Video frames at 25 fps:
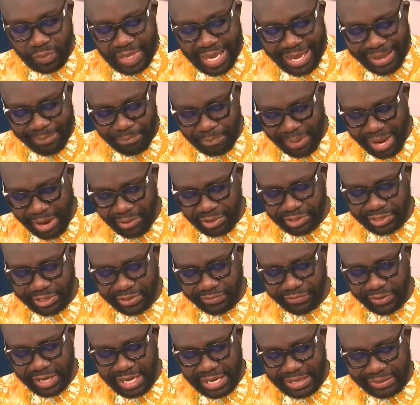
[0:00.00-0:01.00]

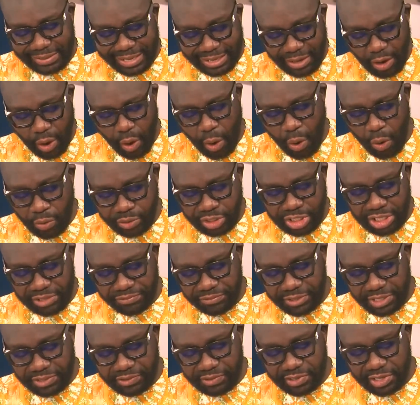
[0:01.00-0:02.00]
imperative that all
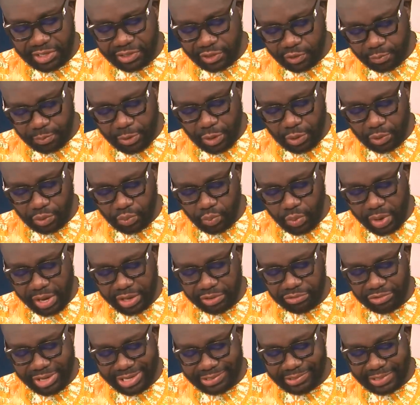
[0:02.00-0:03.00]
chieftaincy disputes were
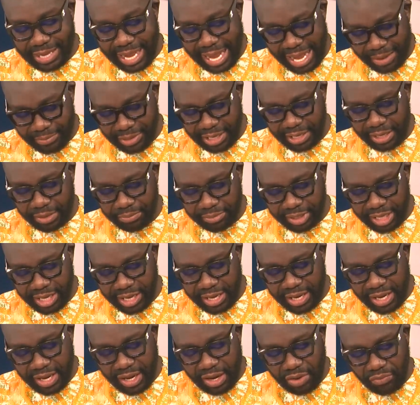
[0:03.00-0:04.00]
addressed
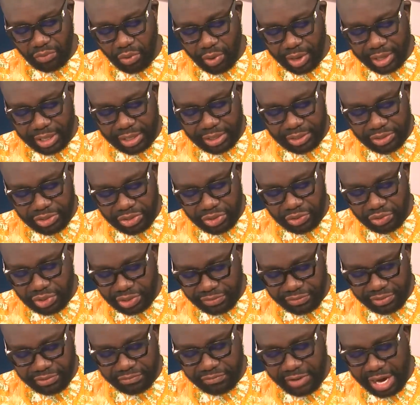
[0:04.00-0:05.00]
amicably for a
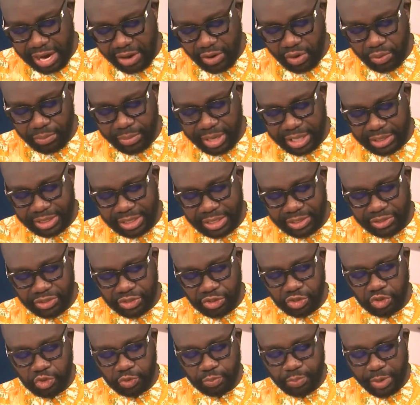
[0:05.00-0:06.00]
conducive environment
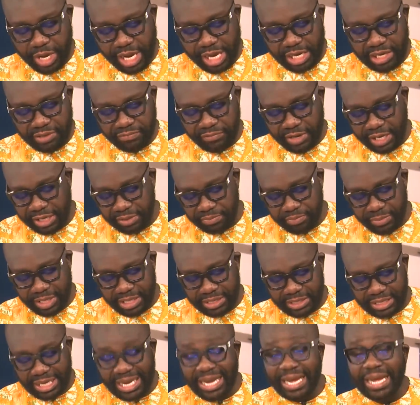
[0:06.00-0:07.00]
to spur
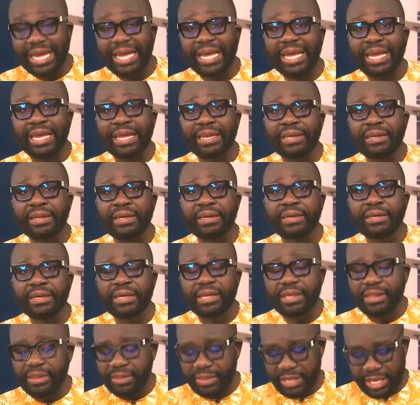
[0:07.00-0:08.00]
development in
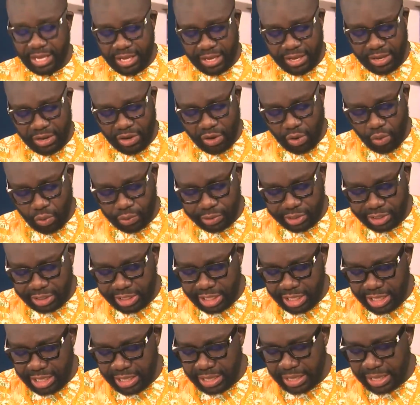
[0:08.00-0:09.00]
the
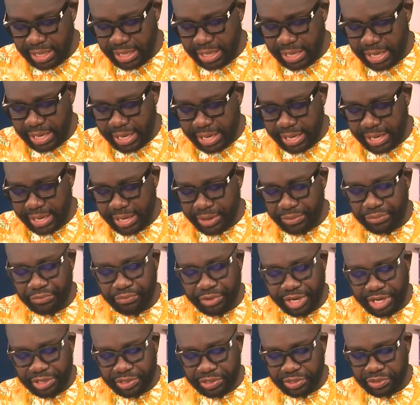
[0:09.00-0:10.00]
Oti uh,
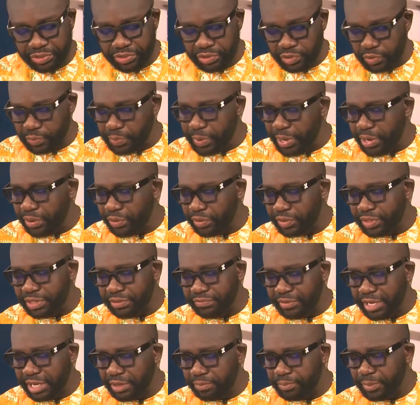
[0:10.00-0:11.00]
region, to spur on
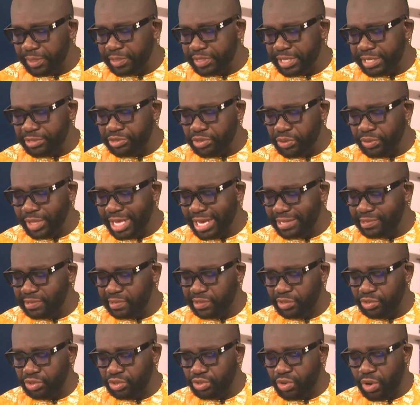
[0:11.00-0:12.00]
development. And so that's
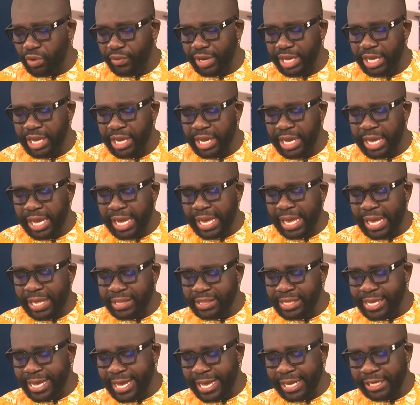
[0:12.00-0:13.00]
the story.
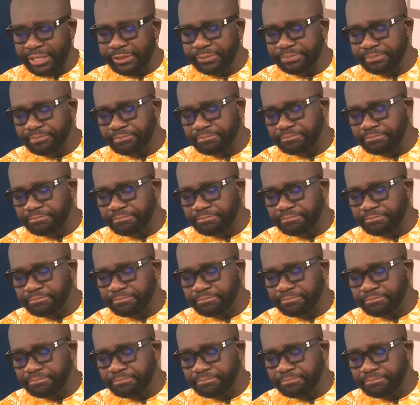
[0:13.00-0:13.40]
And then